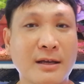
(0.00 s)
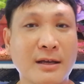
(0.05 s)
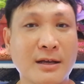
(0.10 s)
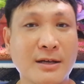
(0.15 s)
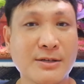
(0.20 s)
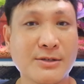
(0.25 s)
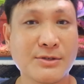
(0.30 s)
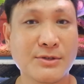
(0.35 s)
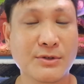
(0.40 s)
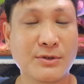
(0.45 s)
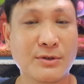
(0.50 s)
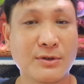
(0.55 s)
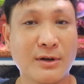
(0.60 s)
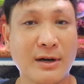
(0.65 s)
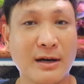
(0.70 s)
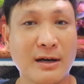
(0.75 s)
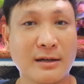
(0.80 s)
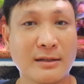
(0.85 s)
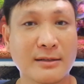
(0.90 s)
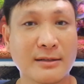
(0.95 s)

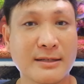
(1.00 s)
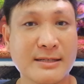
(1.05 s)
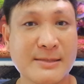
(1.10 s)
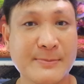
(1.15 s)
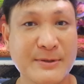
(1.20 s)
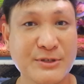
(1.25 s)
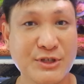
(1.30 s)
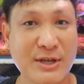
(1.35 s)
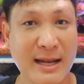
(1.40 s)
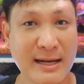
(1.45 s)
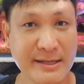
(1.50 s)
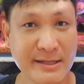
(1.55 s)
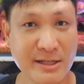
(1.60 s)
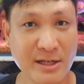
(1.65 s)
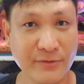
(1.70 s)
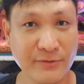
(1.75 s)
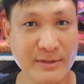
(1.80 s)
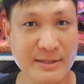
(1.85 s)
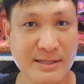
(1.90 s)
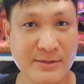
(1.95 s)
So the speciality
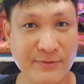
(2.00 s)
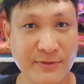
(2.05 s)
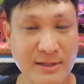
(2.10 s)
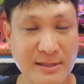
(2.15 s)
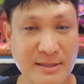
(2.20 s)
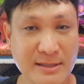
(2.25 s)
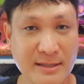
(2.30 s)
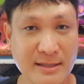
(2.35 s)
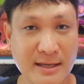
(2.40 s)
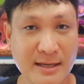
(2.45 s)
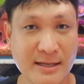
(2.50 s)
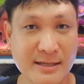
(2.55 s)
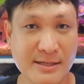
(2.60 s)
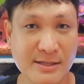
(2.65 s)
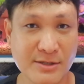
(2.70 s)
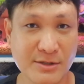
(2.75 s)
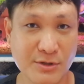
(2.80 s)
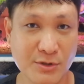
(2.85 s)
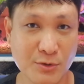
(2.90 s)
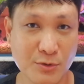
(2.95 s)
of this filter
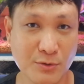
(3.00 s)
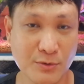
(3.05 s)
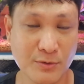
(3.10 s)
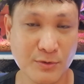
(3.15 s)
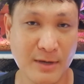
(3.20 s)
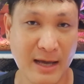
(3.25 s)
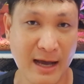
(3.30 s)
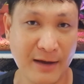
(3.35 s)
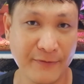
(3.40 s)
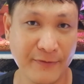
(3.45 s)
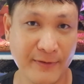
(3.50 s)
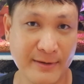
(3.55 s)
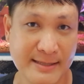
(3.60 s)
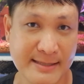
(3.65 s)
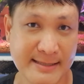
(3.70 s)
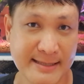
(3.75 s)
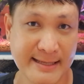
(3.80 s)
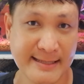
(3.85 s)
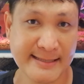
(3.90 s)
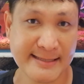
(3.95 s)
is you have a
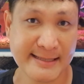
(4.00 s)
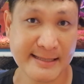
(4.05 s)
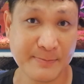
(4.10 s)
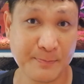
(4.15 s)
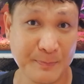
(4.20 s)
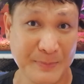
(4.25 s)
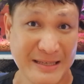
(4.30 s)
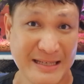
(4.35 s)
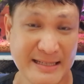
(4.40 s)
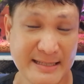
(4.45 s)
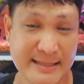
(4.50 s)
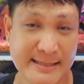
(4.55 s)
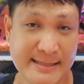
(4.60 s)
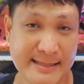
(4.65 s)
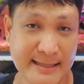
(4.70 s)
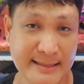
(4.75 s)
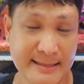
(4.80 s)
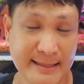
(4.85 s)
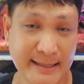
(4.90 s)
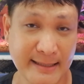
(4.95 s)
6-speed
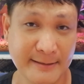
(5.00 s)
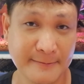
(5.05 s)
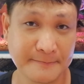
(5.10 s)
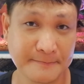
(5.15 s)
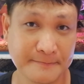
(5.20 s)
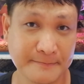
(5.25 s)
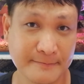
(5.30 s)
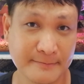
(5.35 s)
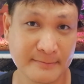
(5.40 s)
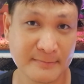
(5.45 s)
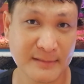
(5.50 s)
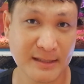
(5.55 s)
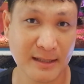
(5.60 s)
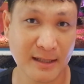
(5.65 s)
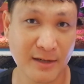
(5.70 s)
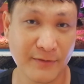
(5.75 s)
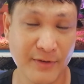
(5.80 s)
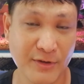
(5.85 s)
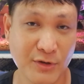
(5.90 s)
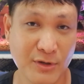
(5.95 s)
setting
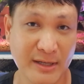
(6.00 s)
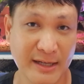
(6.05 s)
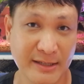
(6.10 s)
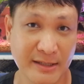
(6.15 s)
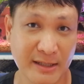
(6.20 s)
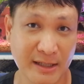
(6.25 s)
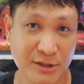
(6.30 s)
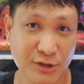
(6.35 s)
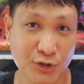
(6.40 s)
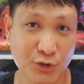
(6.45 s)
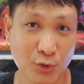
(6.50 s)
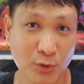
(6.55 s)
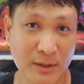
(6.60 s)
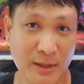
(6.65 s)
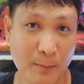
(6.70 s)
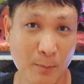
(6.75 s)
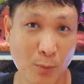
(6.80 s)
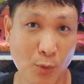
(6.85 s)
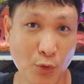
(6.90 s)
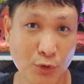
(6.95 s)
where you can control
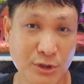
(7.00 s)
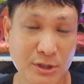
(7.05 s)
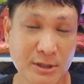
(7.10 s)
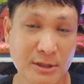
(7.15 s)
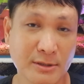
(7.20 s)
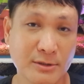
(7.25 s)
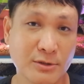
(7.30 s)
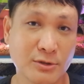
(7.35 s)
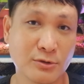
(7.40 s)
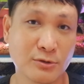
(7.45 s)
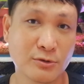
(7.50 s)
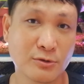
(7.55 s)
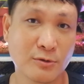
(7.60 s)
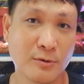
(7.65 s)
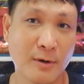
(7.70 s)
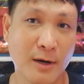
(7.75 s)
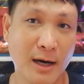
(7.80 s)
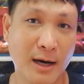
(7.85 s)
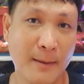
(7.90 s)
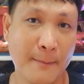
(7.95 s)
the motor
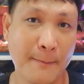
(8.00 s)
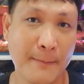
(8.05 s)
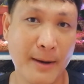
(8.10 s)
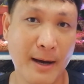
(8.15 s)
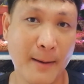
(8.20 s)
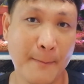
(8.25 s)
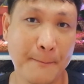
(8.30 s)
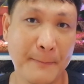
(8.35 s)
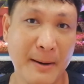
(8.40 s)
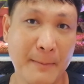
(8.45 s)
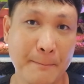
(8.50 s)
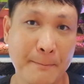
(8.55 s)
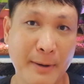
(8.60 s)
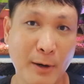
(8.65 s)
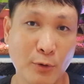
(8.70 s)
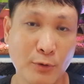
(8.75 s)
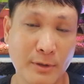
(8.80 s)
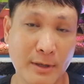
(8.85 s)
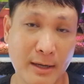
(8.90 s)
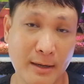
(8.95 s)
to pump
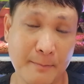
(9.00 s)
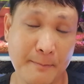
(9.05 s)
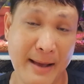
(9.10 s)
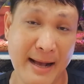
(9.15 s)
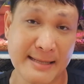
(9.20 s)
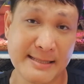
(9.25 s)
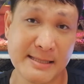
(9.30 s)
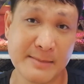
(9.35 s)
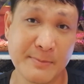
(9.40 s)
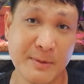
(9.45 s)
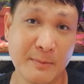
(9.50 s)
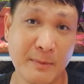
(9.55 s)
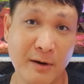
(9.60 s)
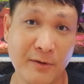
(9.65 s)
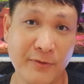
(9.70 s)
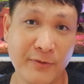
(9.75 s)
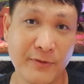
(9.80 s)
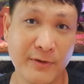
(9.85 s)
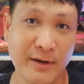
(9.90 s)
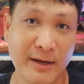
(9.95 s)
out maximum
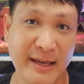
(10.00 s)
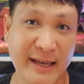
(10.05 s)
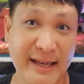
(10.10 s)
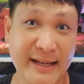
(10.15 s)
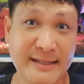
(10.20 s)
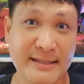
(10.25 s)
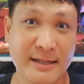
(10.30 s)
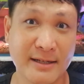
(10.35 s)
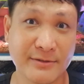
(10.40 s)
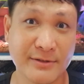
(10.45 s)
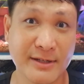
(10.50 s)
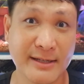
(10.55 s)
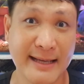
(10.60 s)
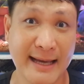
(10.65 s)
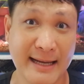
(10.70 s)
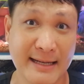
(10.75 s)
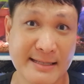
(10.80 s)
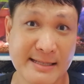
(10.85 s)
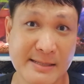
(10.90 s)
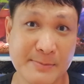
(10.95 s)
of 800
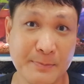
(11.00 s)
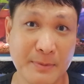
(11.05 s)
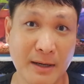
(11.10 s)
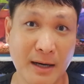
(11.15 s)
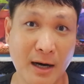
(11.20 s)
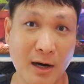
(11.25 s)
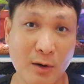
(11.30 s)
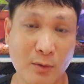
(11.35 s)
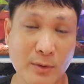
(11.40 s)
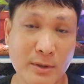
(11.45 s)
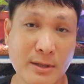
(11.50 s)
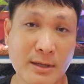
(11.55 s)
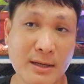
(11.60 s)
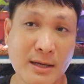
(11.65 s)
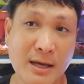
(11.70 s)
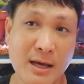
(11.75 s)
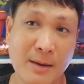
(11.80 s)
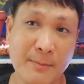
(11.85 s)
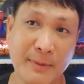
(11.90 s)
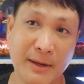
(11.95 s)
gallons per hour.
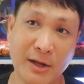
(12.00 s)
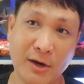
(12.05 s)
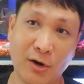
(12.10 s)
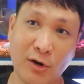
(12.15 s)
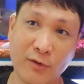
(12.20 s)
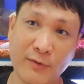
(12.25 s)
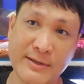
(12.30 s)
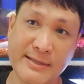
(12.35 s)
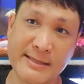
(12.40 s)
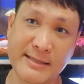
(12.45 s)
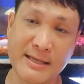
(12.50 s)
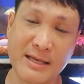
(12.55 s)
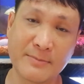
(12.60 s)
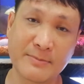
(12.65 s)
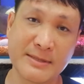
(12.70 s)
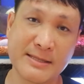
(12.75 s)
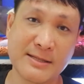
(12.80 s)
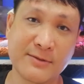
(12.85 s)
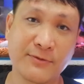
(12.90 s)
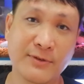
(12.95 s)
But I always keep
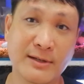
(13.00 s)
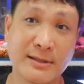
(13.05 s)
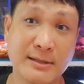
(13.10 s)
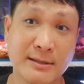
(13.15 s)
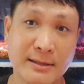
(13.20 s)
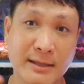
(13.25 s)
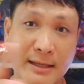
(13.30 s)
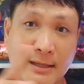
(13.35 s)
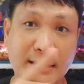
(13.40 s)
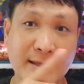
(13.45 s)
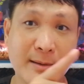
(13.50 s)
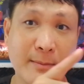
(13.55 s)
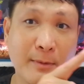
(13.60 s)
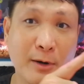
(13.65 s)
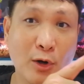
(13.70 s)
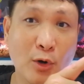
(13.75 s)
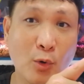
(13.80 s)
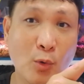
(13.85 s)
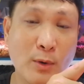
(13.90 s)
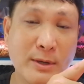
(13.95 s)
this filter in the
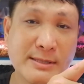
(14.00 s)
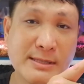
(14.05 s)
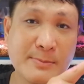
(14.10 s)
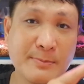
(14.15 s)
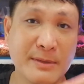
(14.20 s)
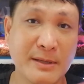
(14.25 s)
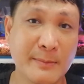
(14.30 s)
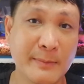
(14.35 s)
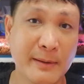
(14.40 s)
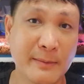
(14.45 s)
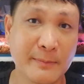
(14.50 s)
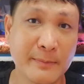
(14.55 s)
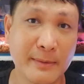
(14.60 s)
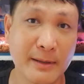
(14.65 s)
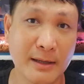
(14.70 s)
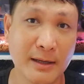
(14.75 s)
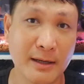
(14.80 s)
lowest minimum